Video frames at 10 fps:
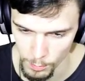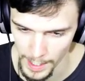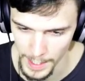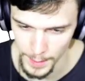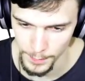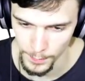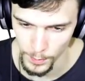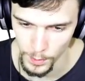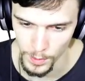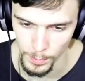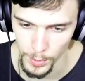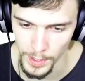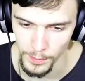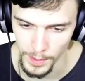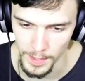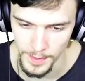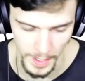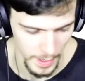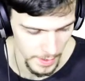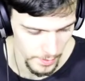waiting for 0.5
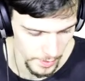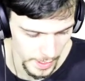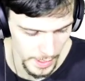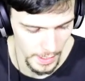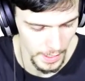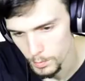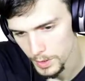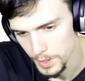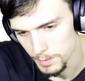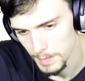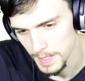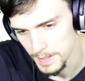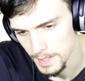seconds, right? Which means